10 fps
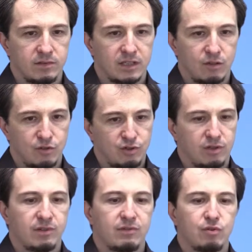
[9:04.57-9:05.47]

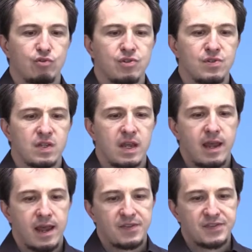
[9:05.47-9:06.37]
technological revolutions,
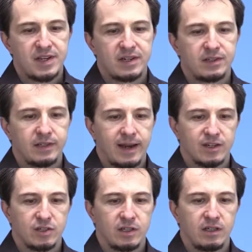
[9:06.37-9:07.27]
and the second,
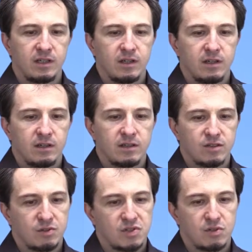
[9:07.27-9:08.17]
actually,
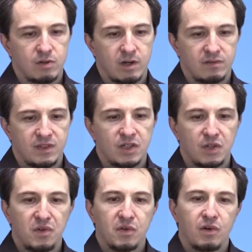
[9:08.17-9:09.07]
it's also a
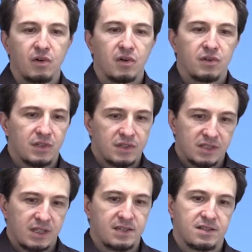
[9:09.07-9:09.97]
video that
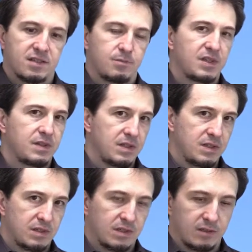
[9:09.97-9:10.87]
discusses a bit
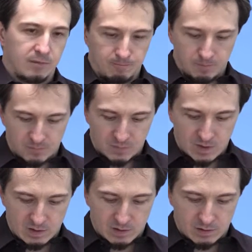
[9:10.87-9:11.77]
this
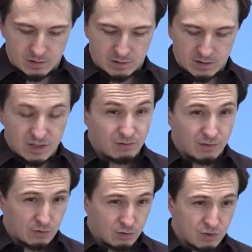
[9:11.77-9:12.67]
these
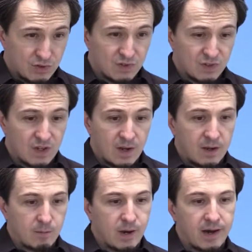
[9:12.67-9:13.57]
revolutions
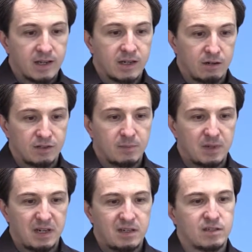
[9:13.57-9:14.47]
by Carlota
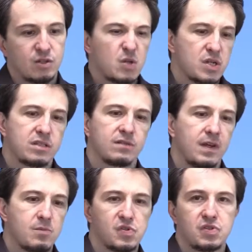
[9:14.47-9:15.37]
Perez, who is the
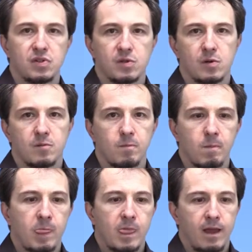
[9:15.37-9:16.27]
famous
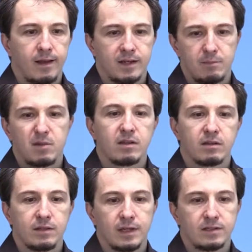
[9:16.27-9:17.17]
academic
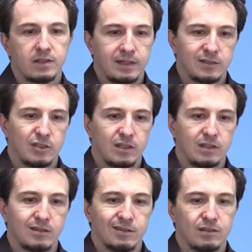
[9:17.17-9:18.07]
that
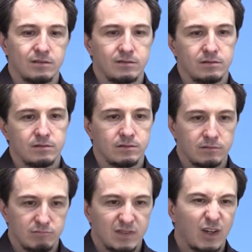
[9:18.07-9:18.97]
actually
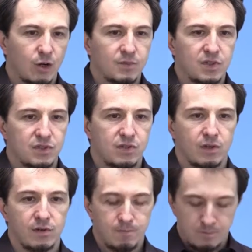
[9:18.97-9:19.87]
developed this